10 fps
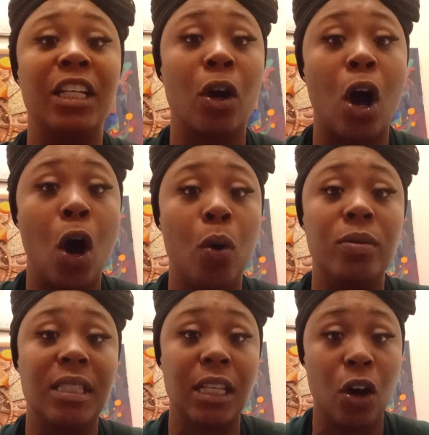your own
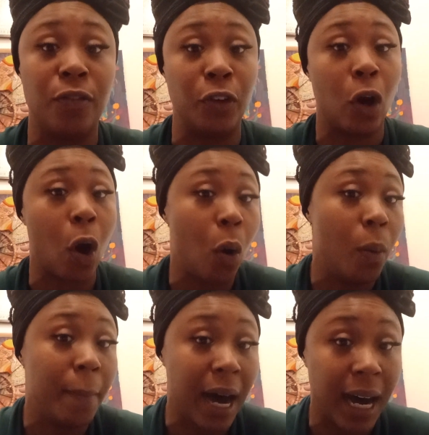self, your
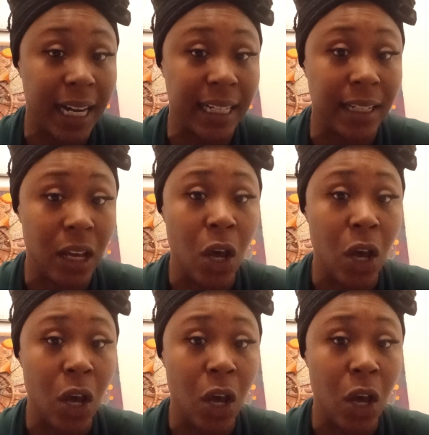own mind,